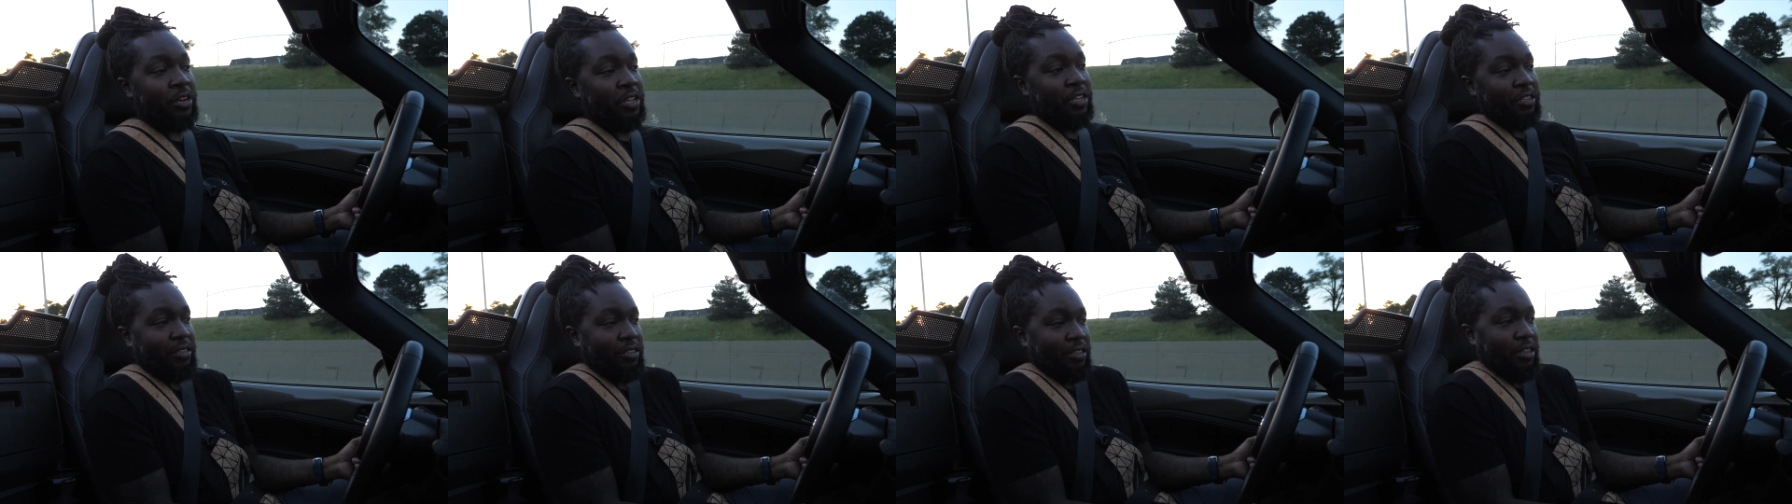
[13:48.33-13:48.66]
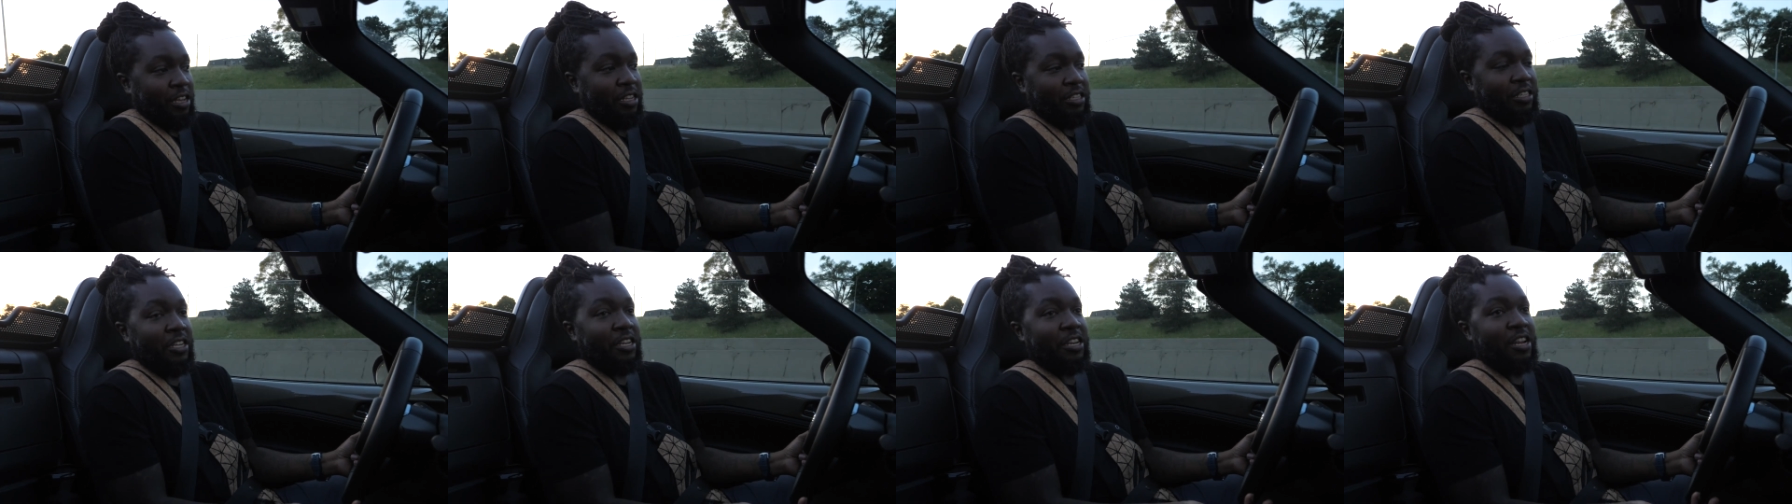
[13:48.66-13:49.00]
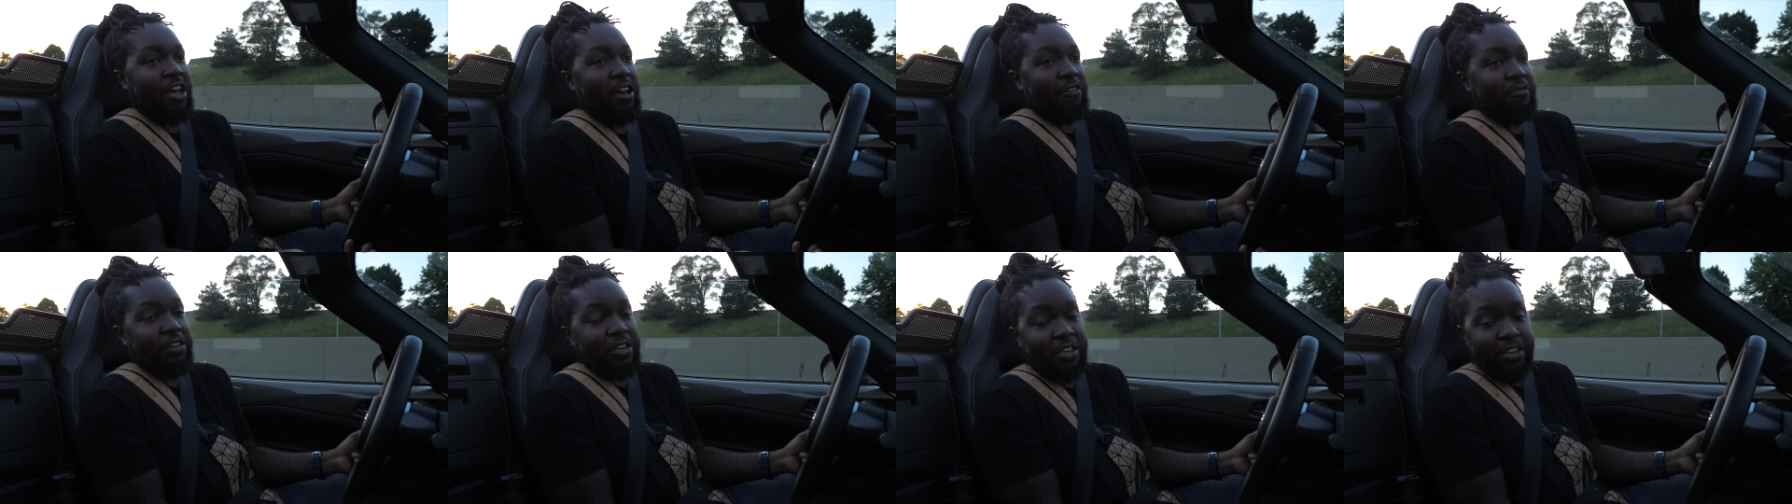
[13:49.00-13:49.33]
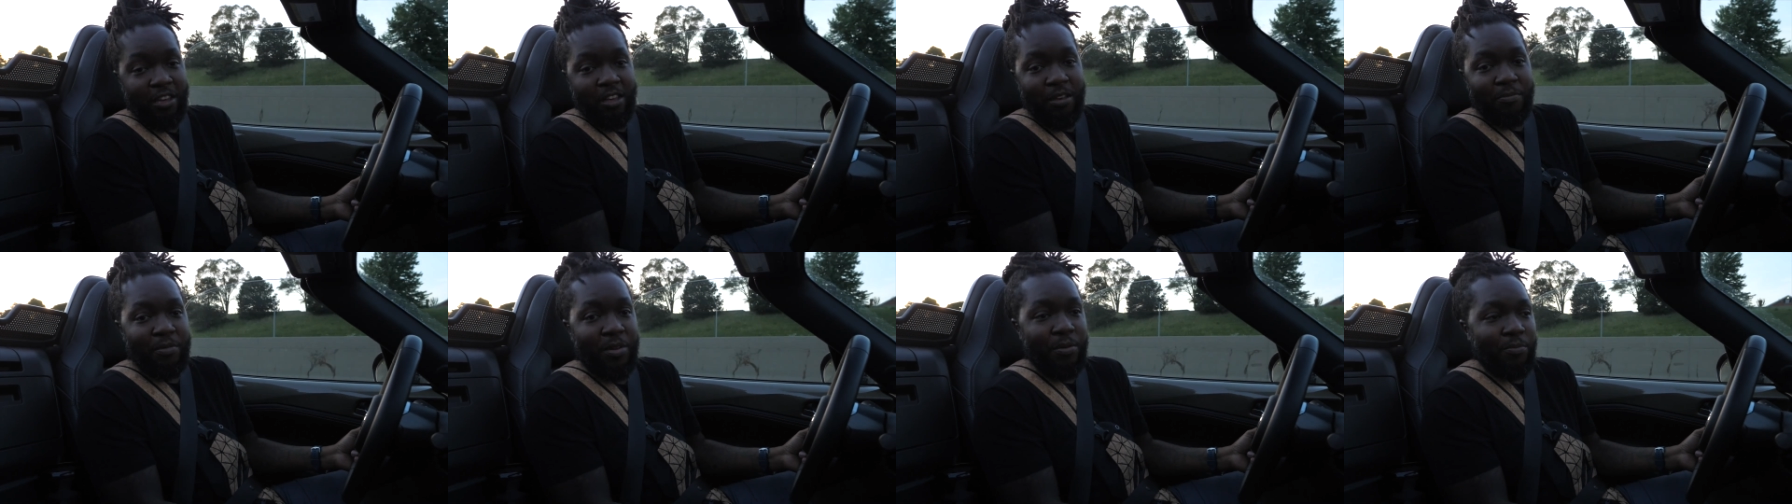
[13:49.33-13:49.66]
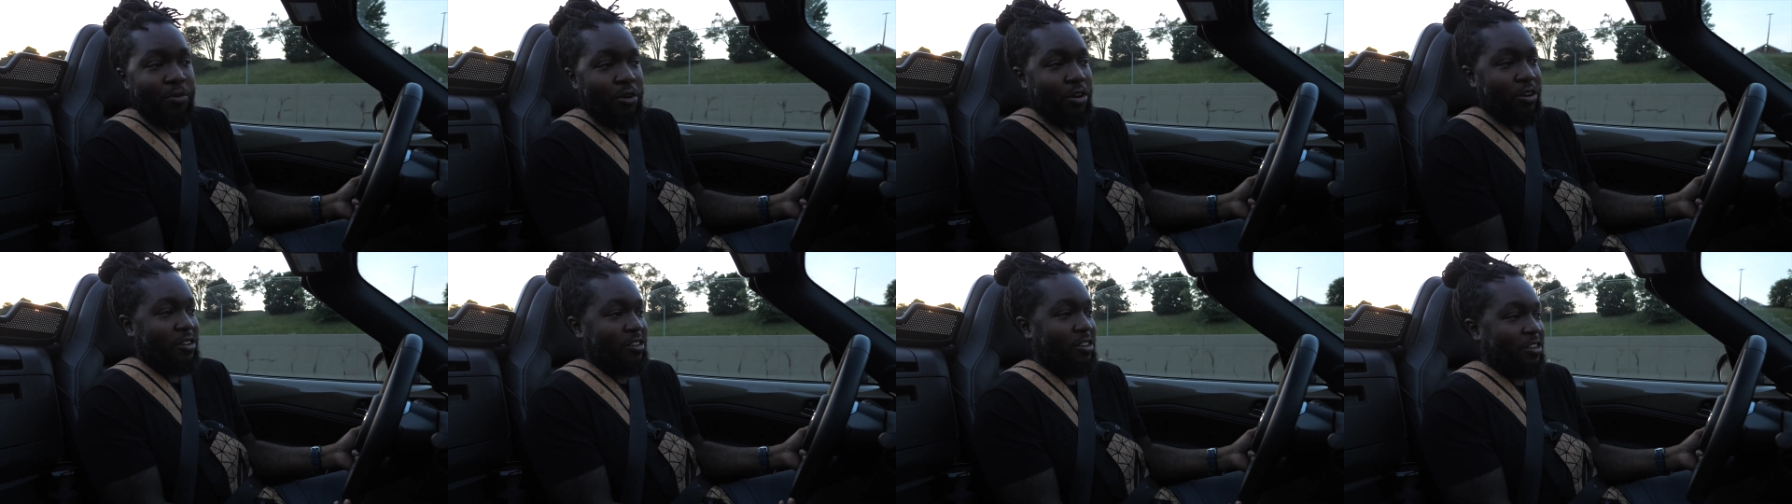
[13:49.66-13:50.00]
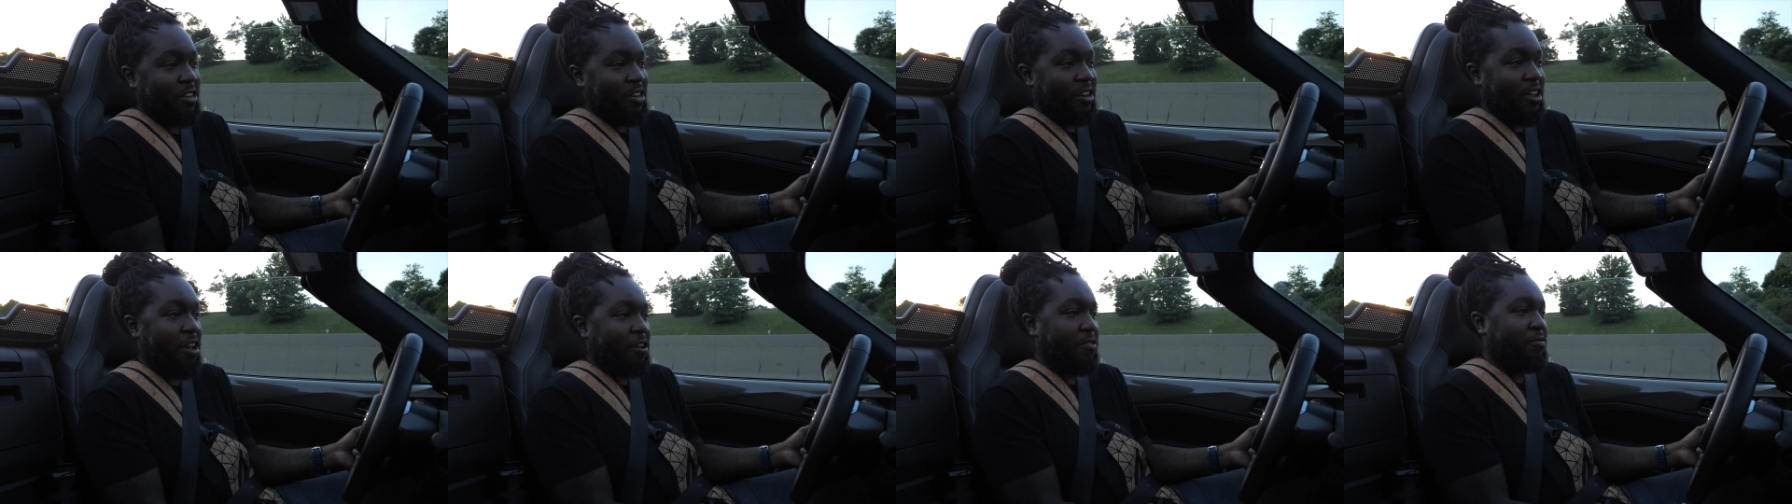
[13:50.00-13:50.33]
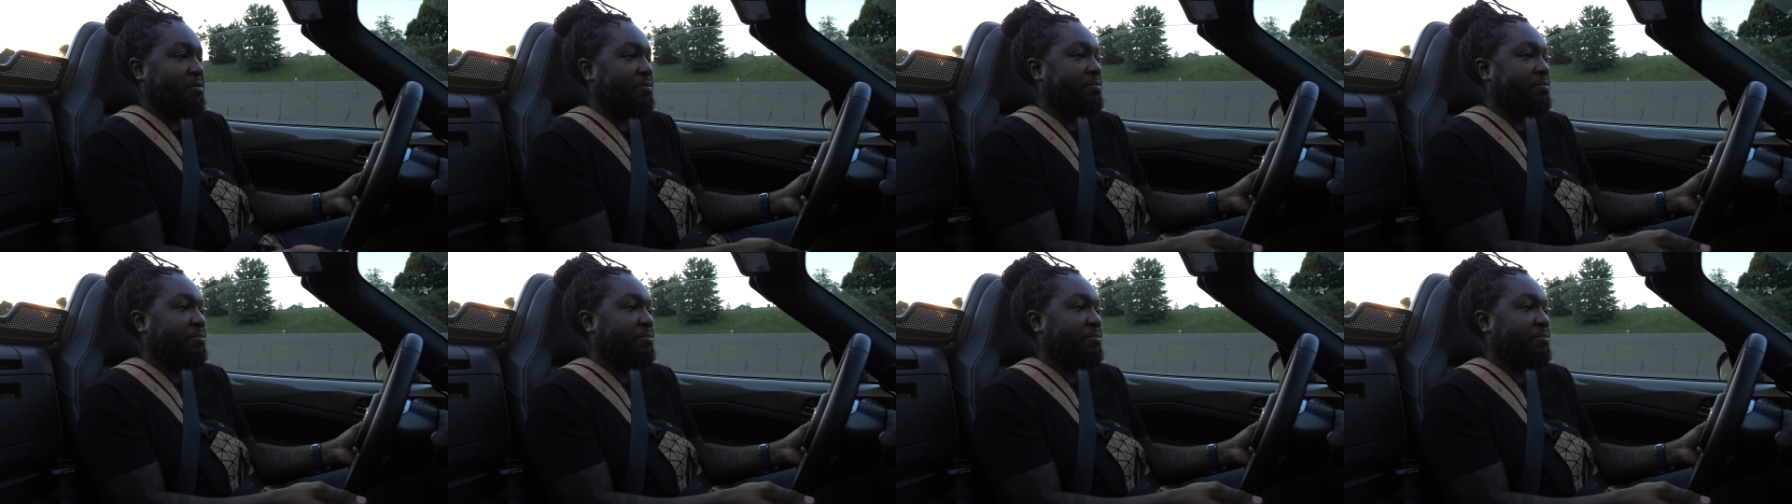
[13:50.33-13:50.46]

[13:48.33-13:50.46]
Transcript: It's enough. It could be more than enough.